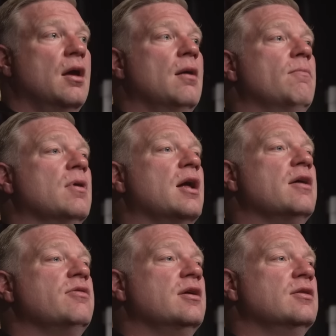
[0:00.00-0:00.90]
But I
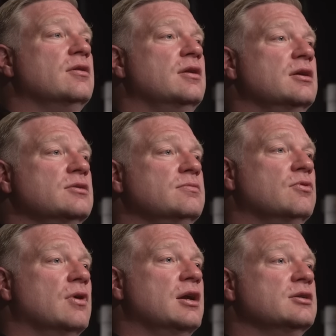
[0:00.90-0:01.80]
think that his
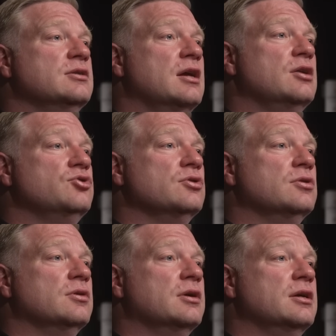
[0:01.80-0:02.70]
greatest
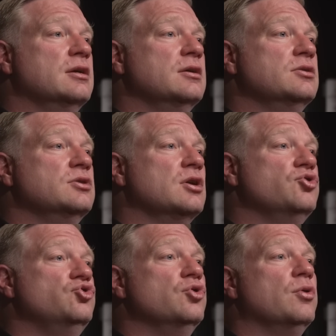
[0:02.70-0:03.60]
danger is a
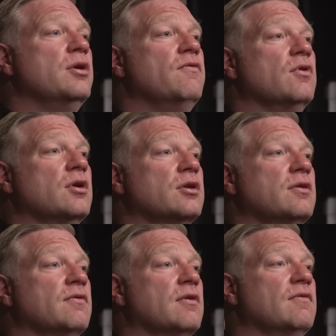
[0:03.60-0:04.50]
jury verdict
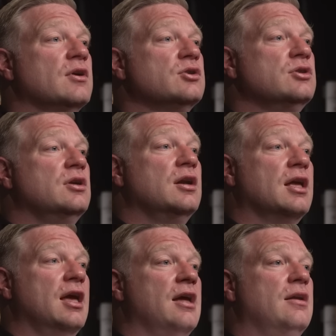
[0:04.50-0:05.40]
of conviction. And
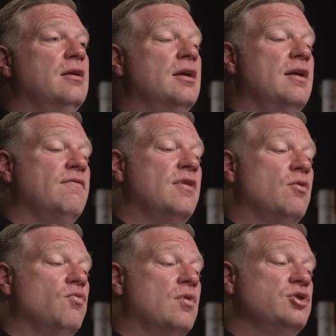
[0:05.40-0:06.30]
again, if they
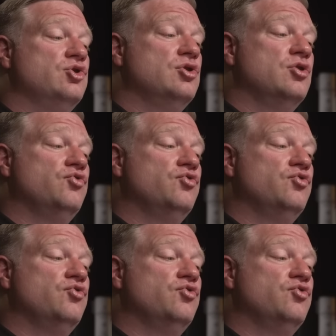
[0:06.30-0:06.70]
rush the